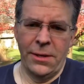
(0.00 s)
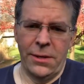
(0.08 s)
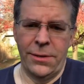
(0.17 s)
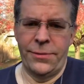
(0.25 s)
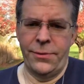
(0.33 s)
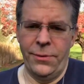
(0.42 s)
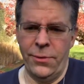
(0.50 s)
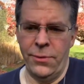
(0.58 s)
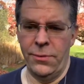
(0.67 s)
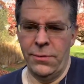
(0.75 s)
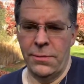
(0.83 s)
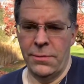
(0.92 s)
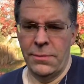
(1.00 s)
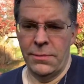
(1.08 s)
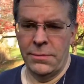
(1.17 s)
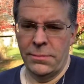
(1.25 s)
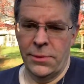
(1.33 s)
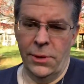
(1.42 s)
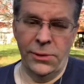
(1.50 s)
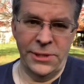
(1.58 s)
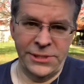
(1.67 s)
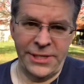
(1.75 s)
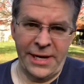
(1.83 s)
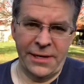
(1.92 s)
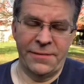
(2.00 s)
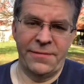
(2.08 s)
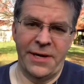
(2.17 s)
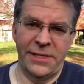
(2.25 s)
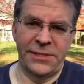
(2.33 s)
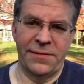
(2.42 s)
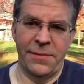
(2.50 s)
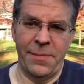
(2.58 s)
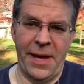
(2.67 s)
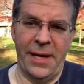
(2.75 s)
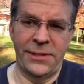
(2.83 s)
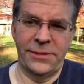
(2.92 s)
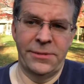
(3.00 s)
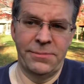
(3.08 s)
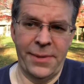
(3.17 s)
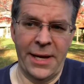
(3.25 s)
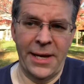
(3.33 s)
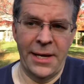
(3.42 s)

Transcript: through the holy sacrifice of the Mass, by